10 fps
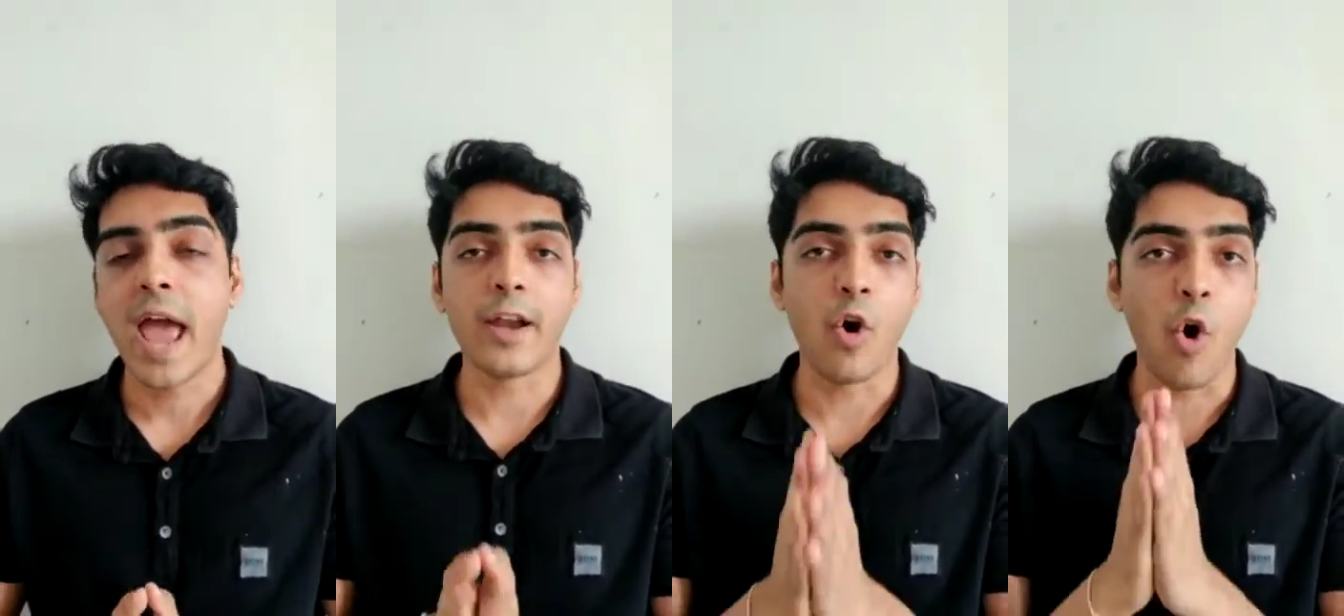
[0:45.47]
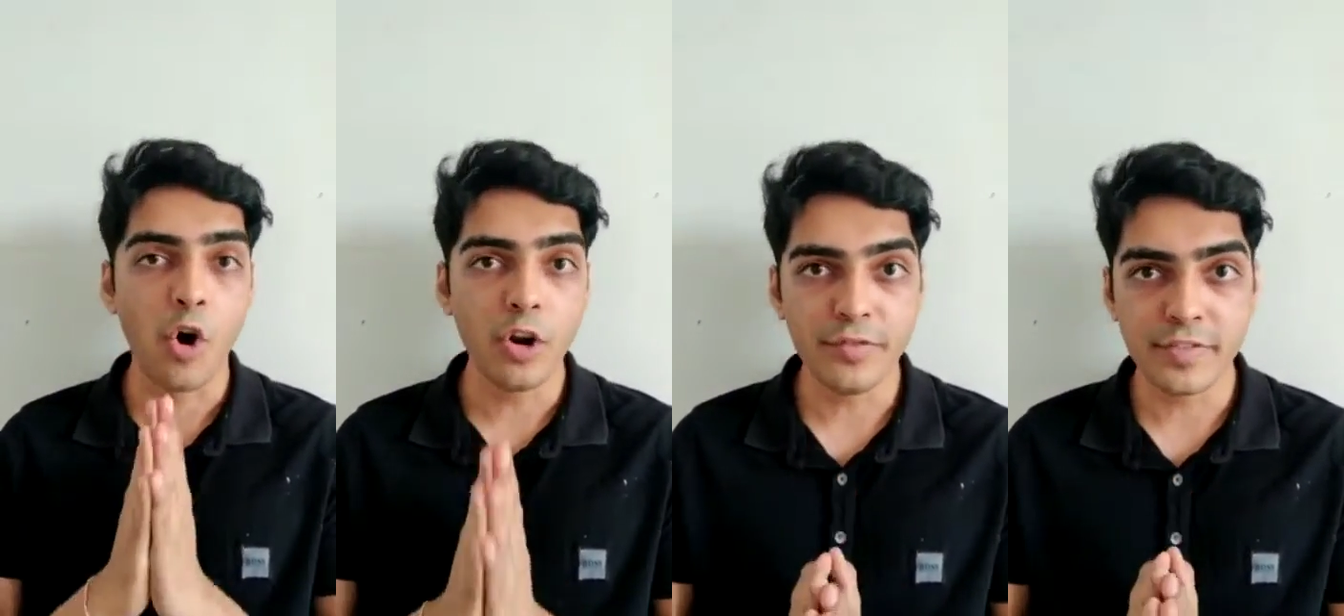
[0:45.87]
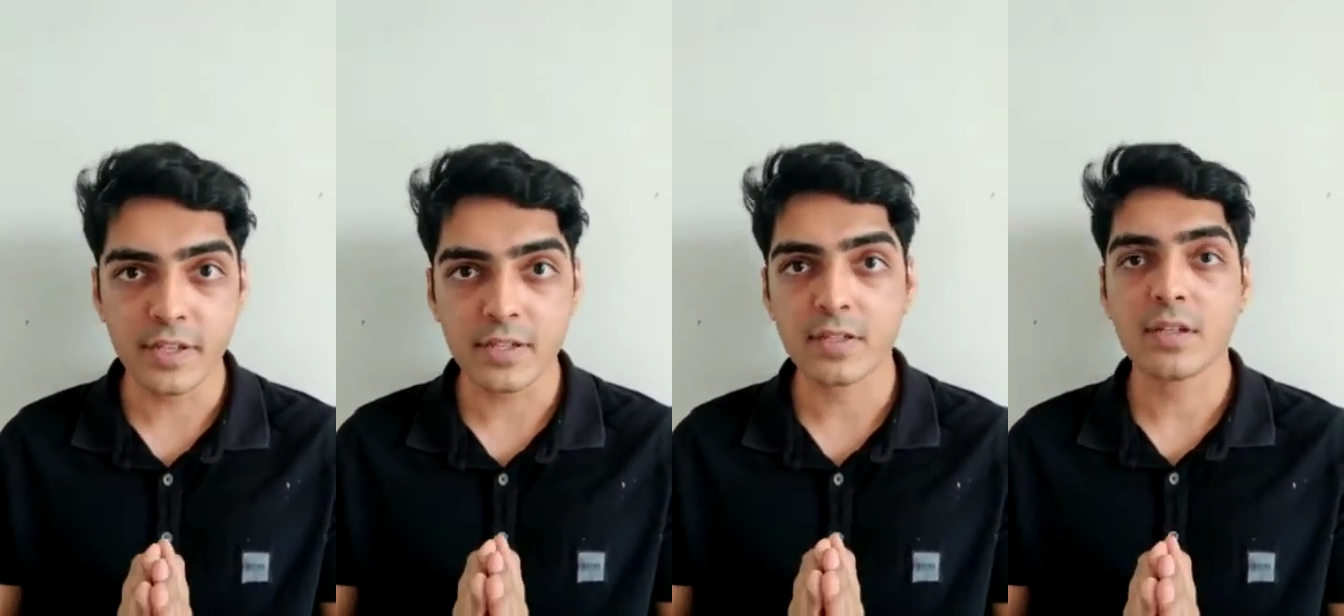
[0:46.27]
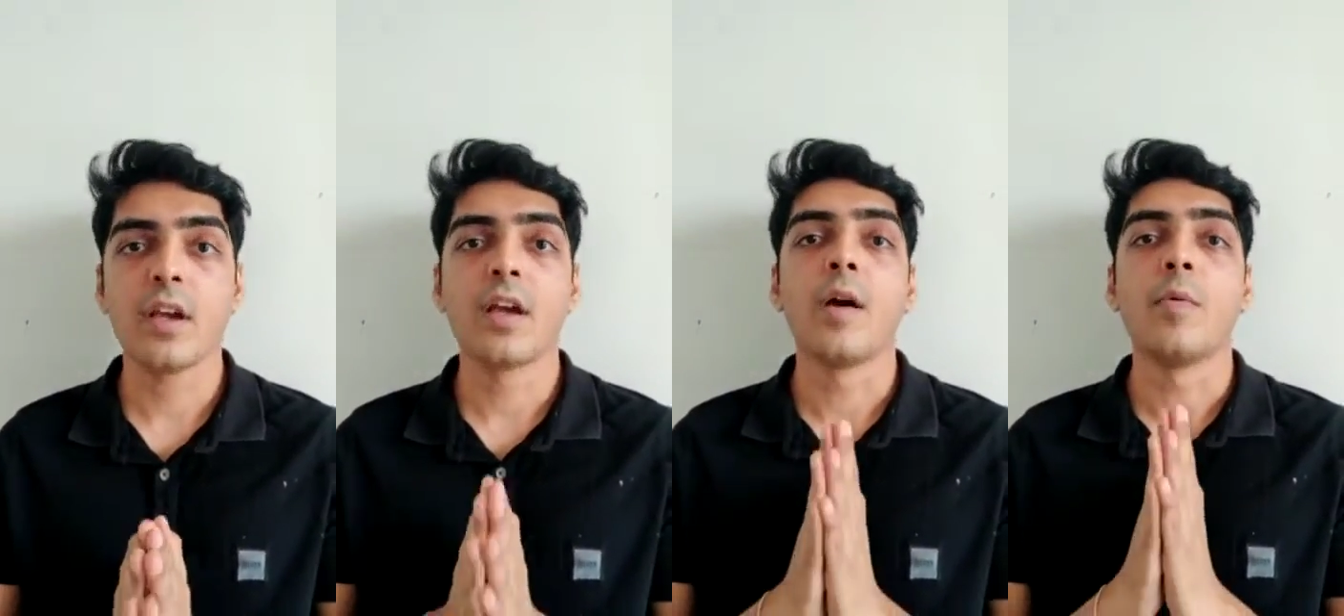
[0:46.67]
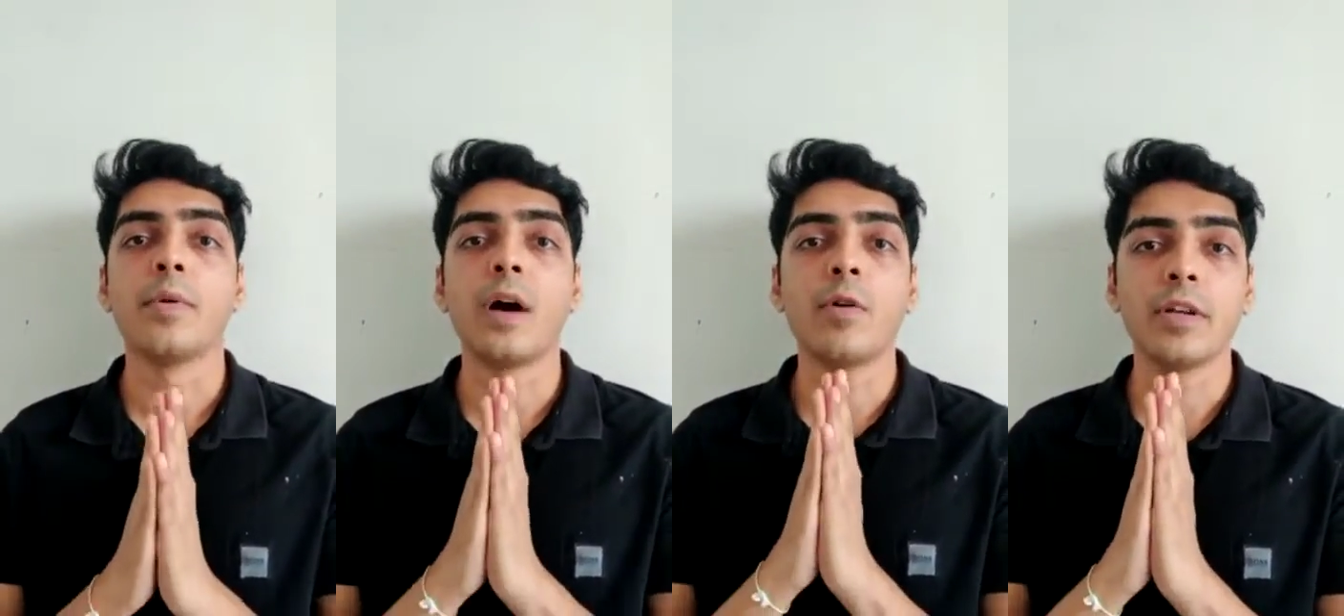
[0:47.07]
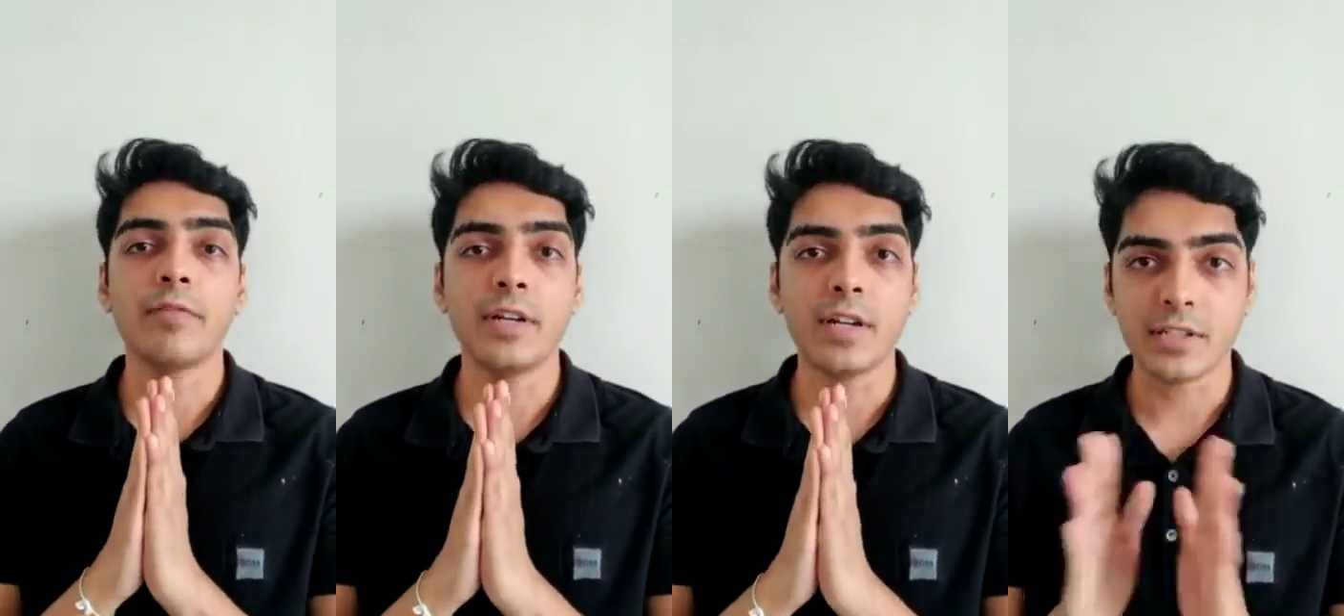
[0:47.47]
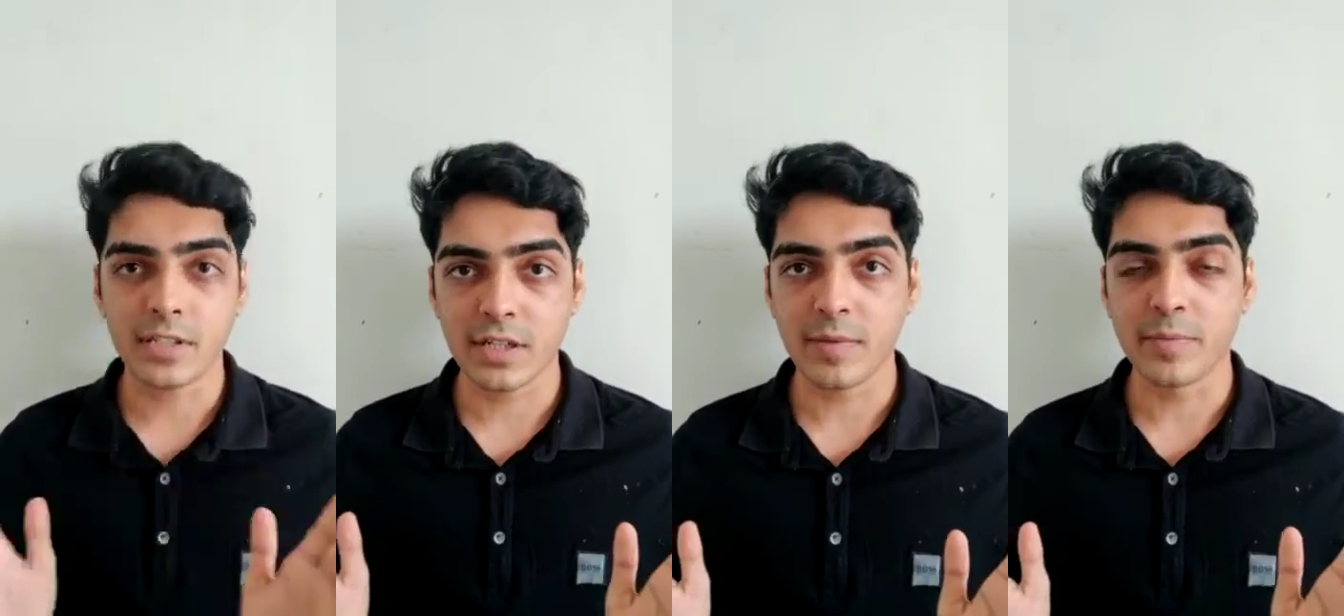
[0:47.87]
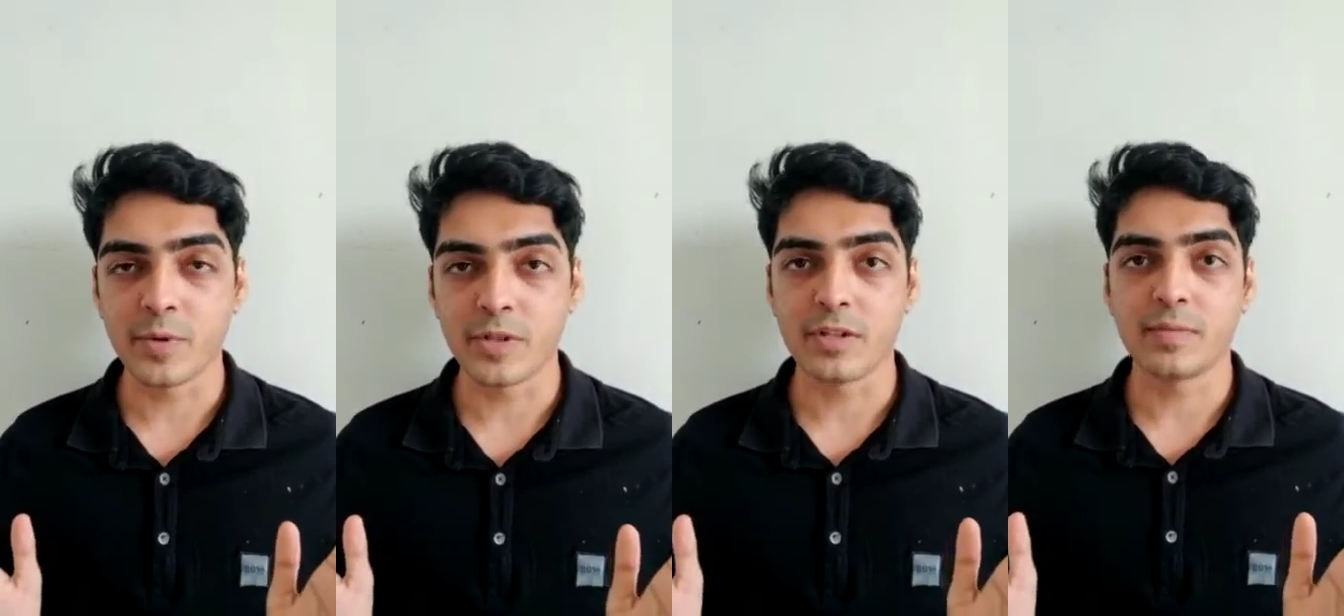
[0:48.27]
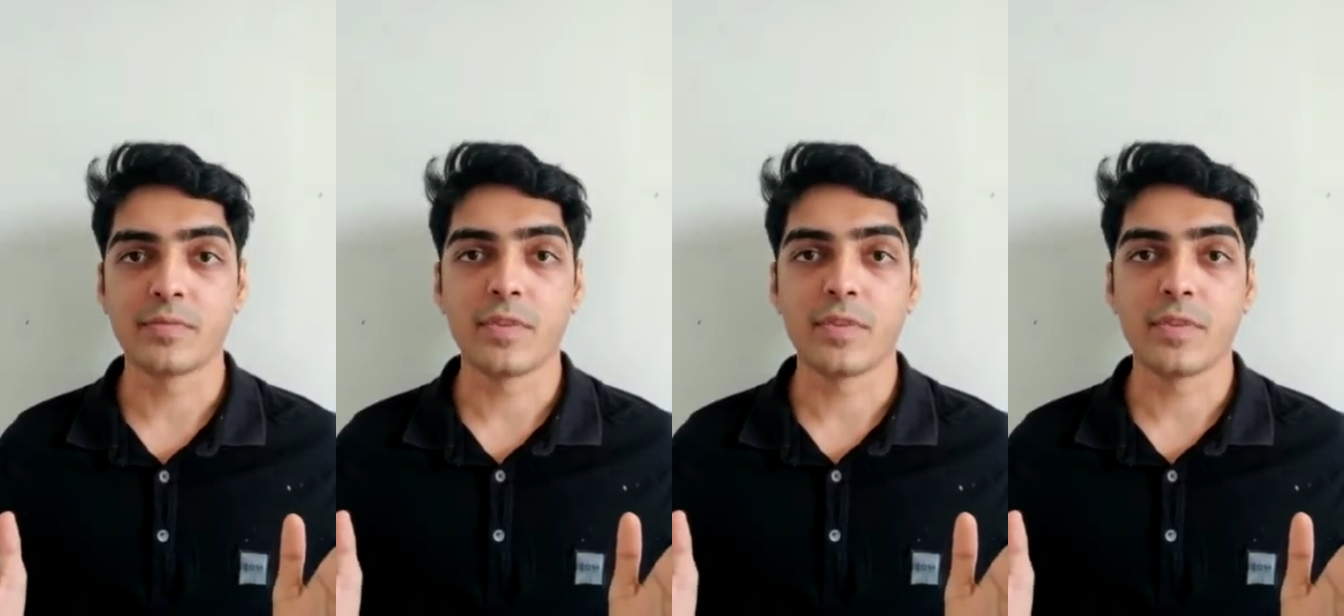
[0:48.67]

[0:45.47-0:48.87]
And all of this without even touching the computer.